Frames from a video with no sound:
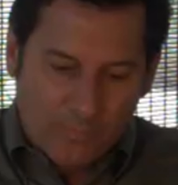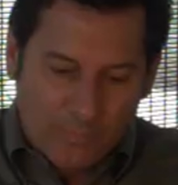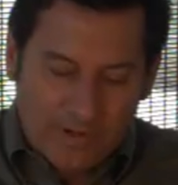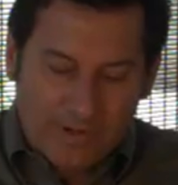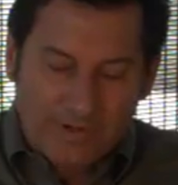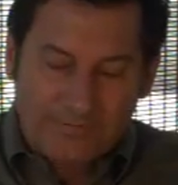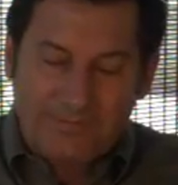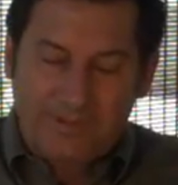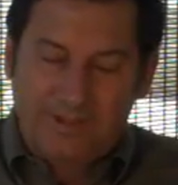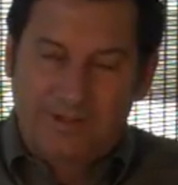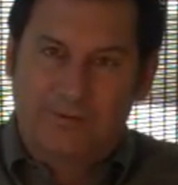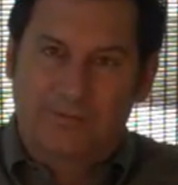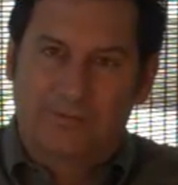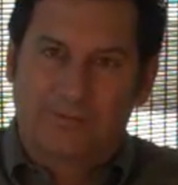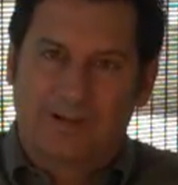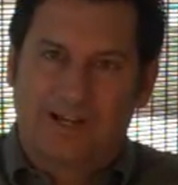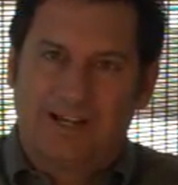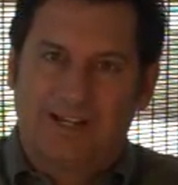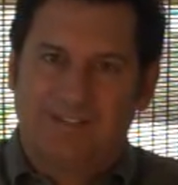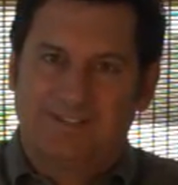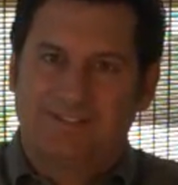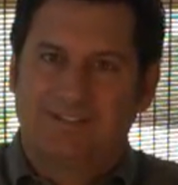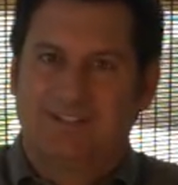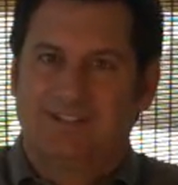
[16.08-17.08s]
One of the
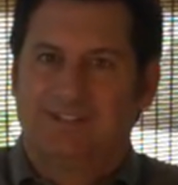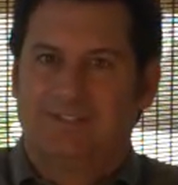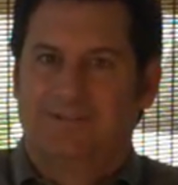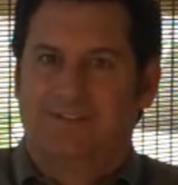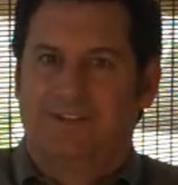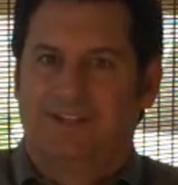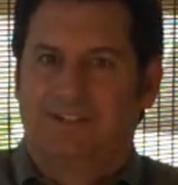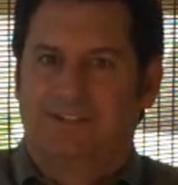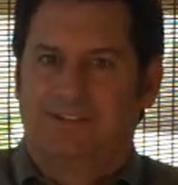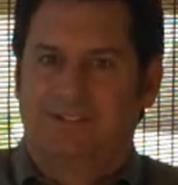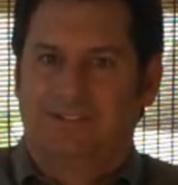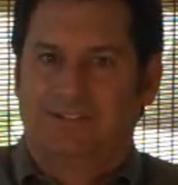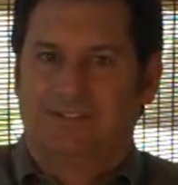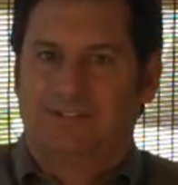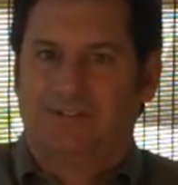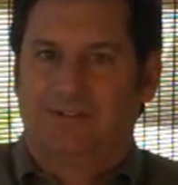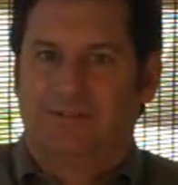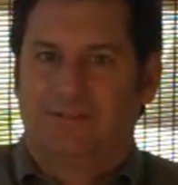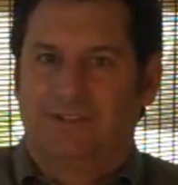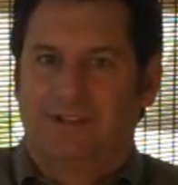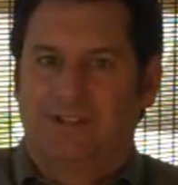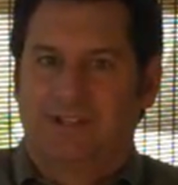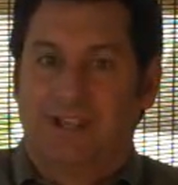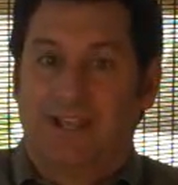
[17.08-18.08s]
greatest innovations
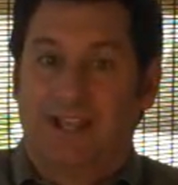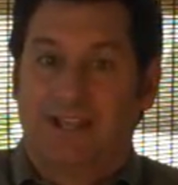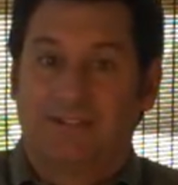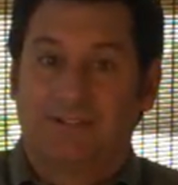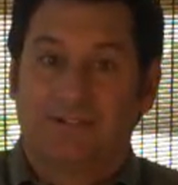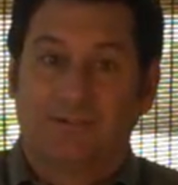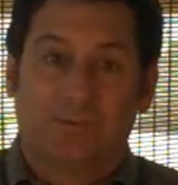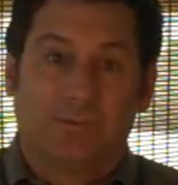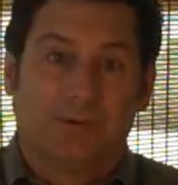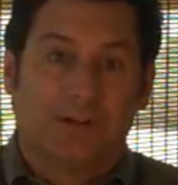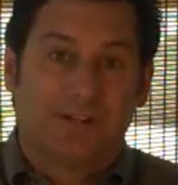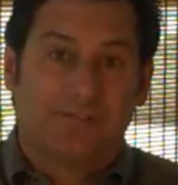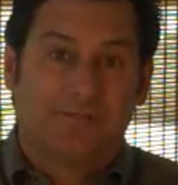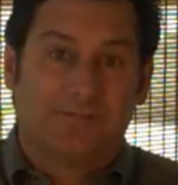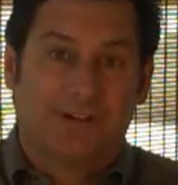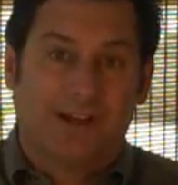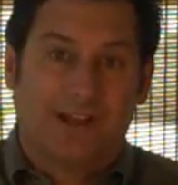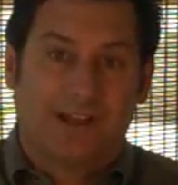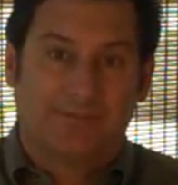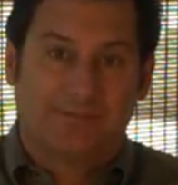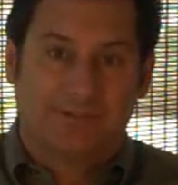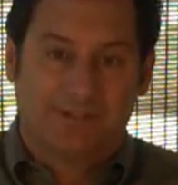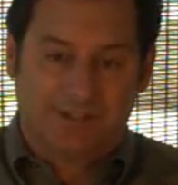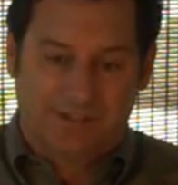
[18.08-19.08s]
over the last
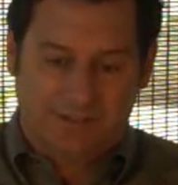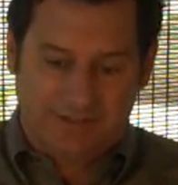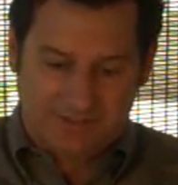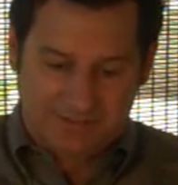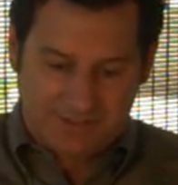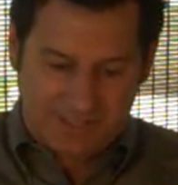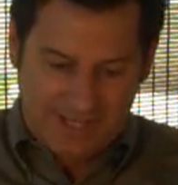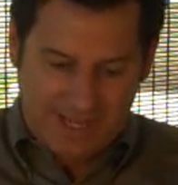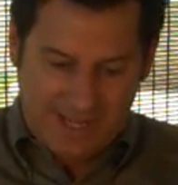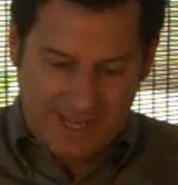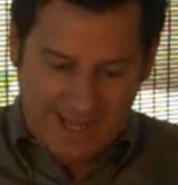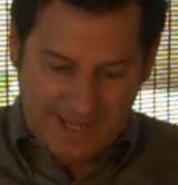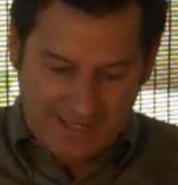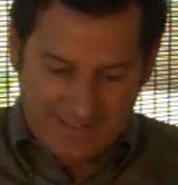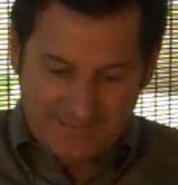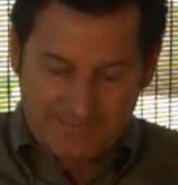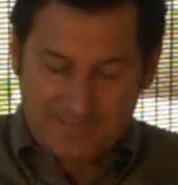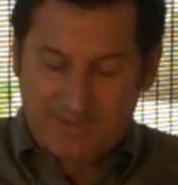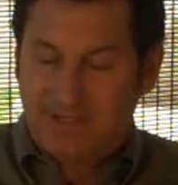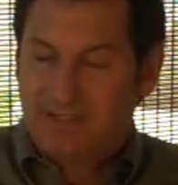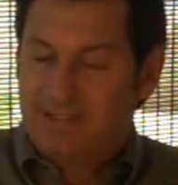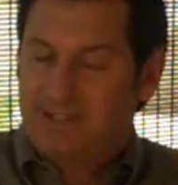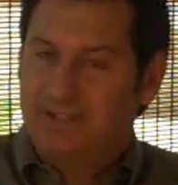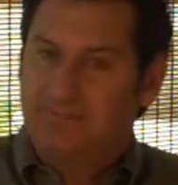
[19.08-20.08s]
25 years has
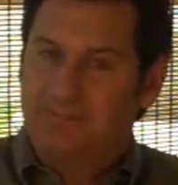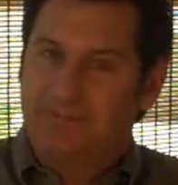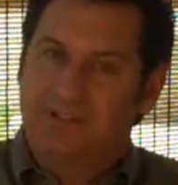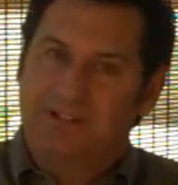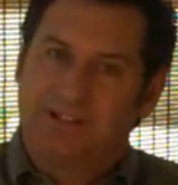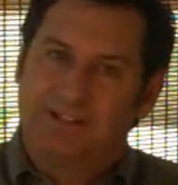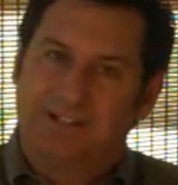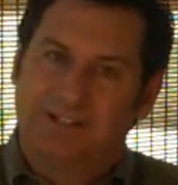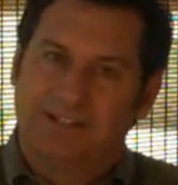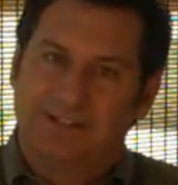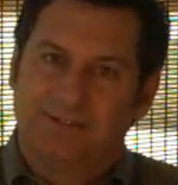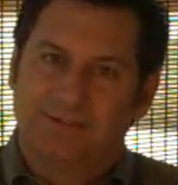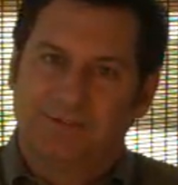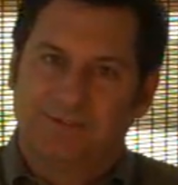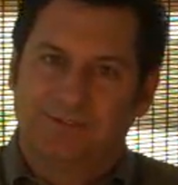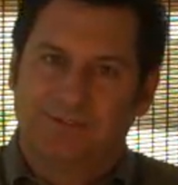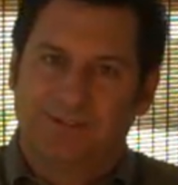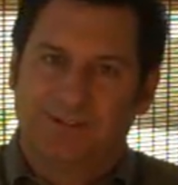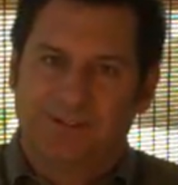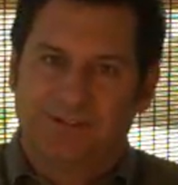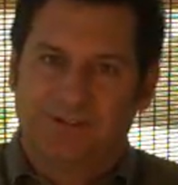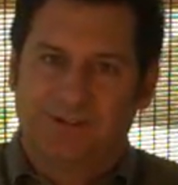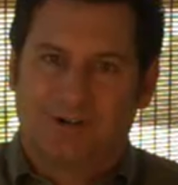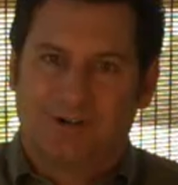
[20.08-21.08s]
been the ability to
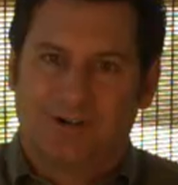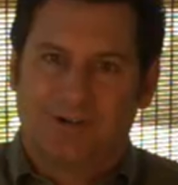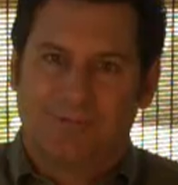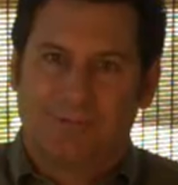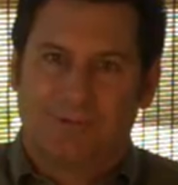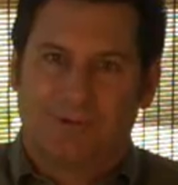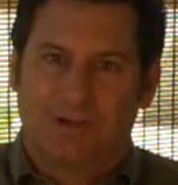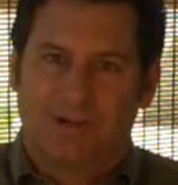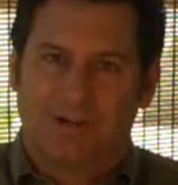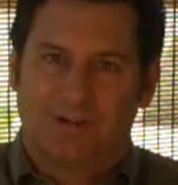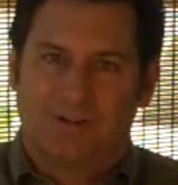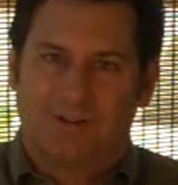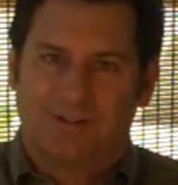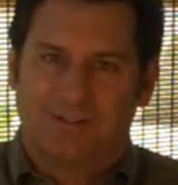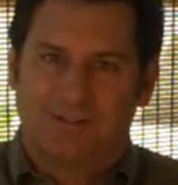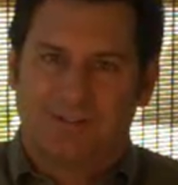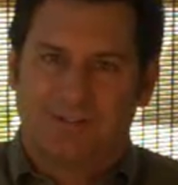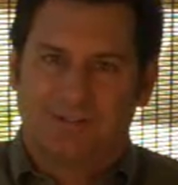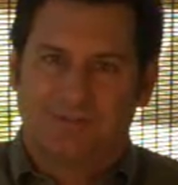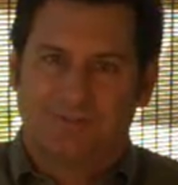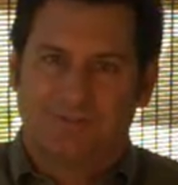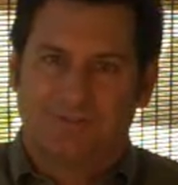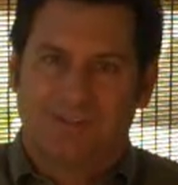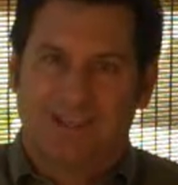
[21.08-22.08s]
address hard water
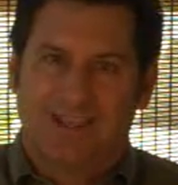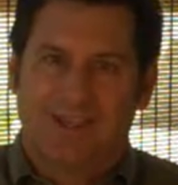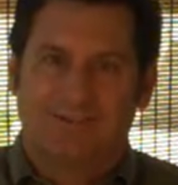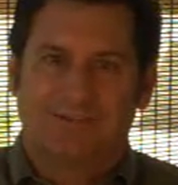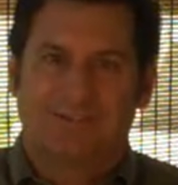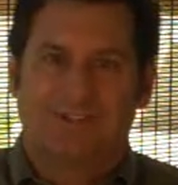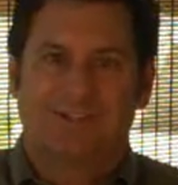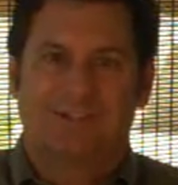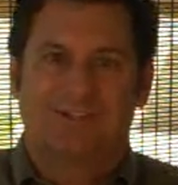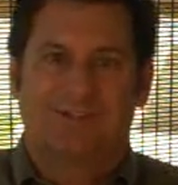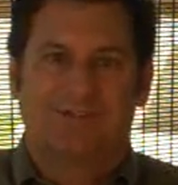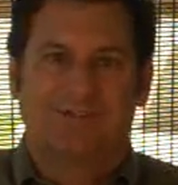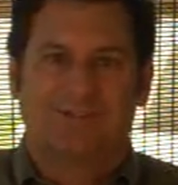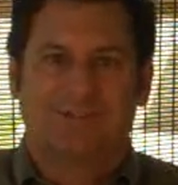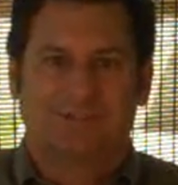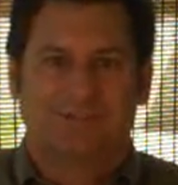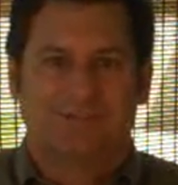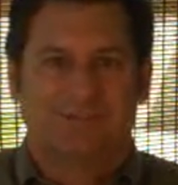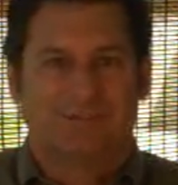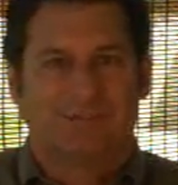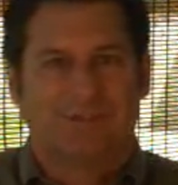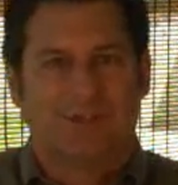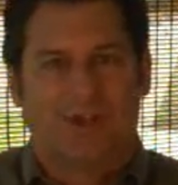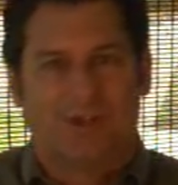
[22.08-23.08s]
issues without the use
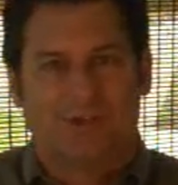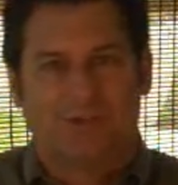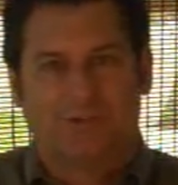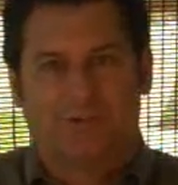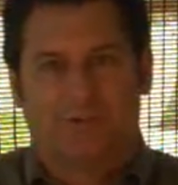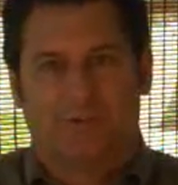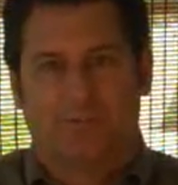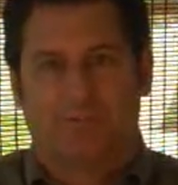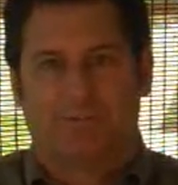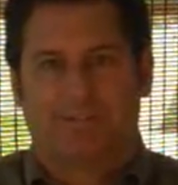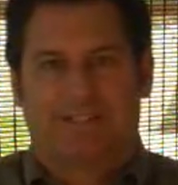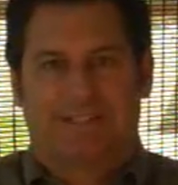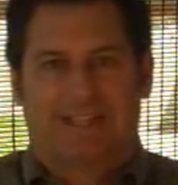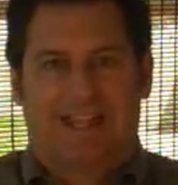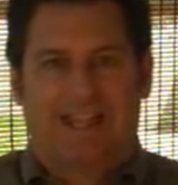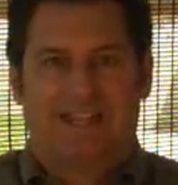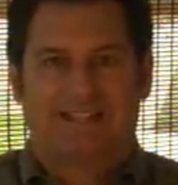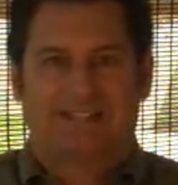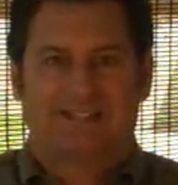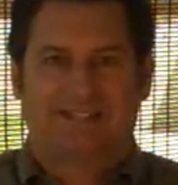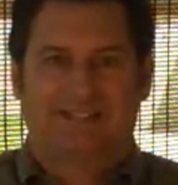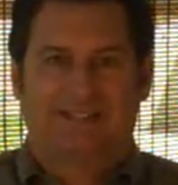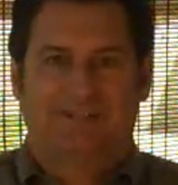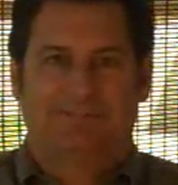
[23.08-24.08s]
of salt or
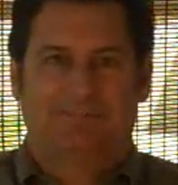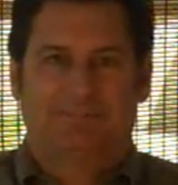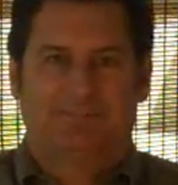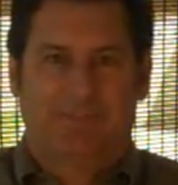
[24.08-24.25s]
potassium.